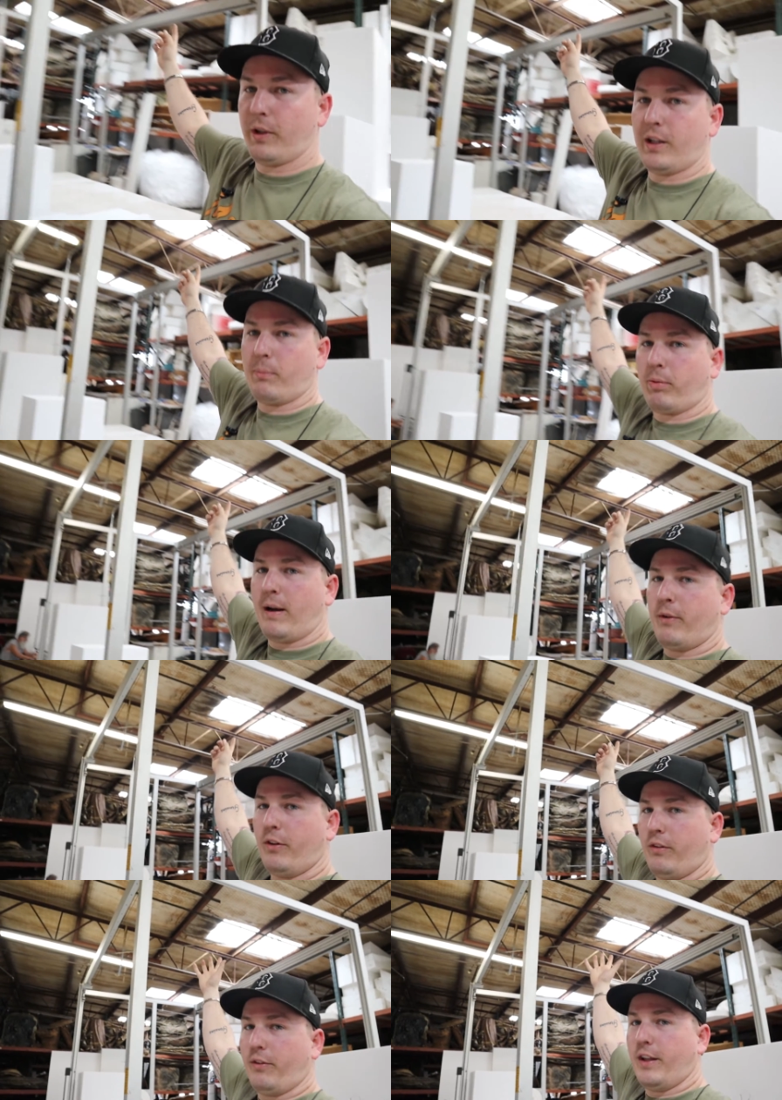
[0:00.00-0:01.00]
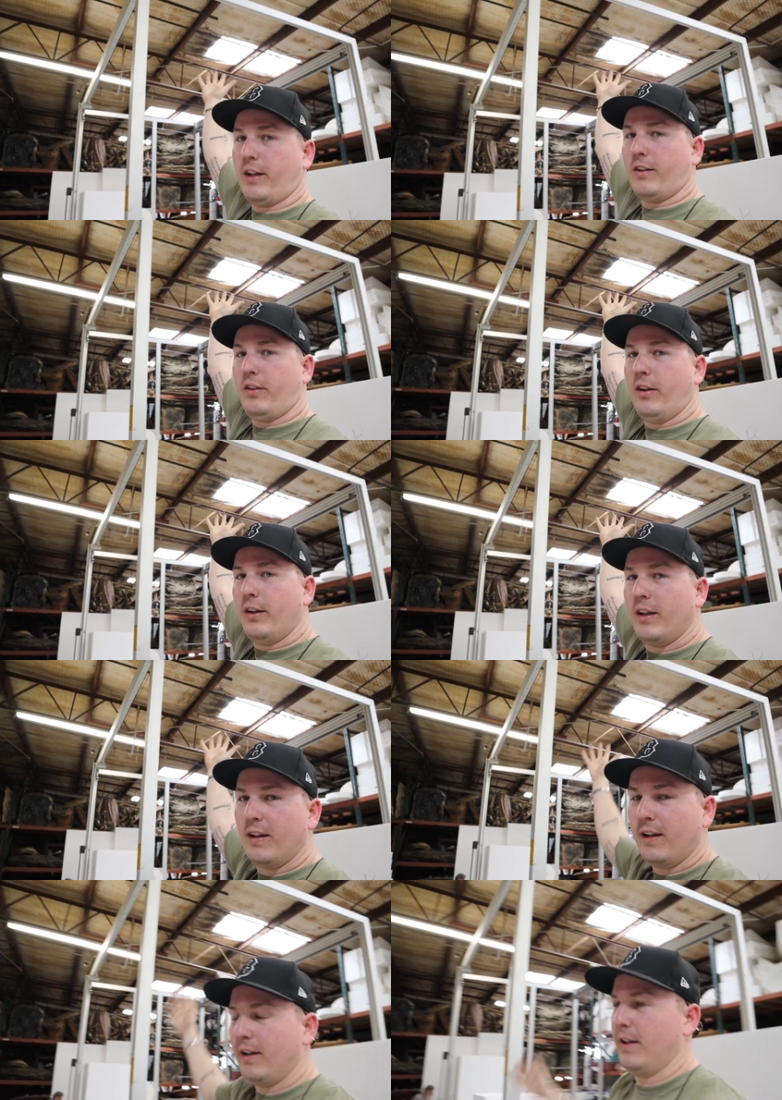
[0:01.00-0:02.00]
within the parameters of this,
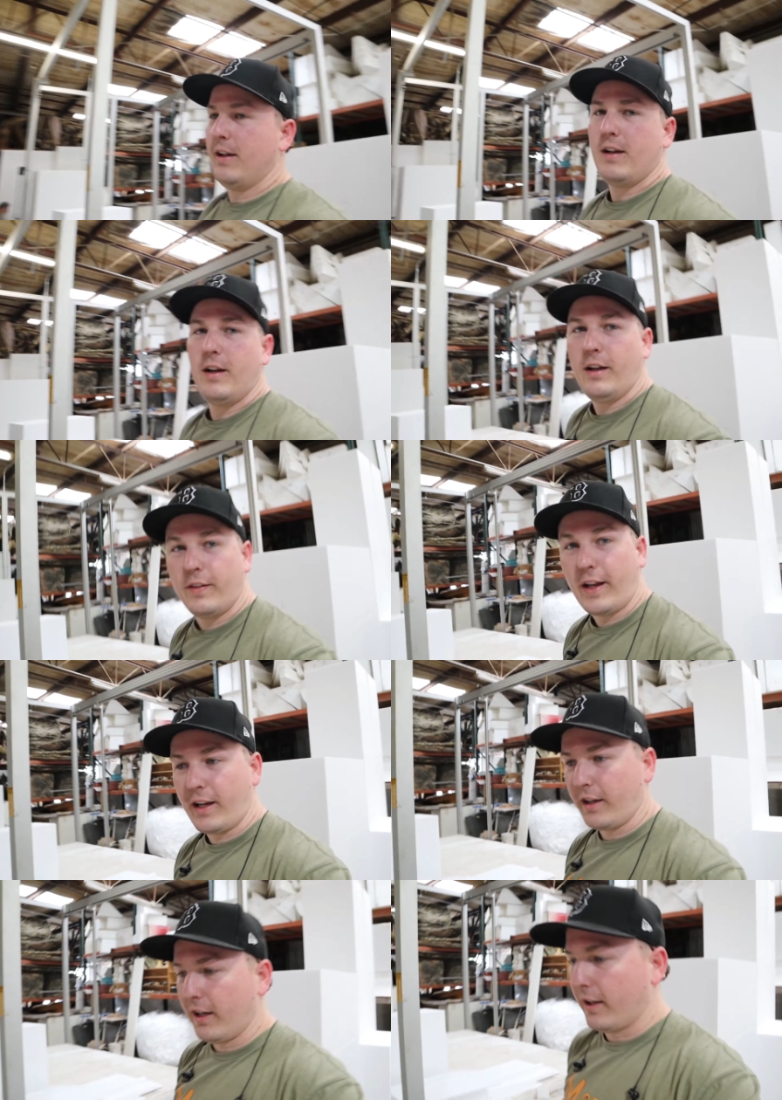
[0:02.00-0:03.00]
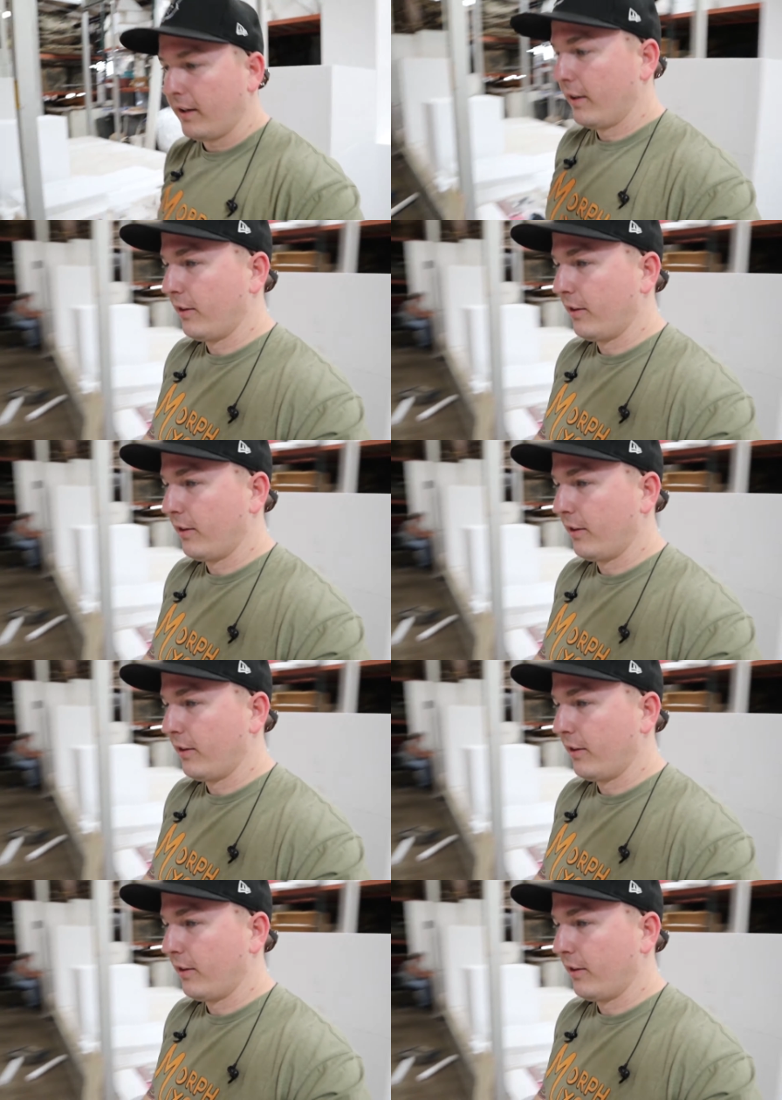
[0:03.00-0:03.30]
they can cut.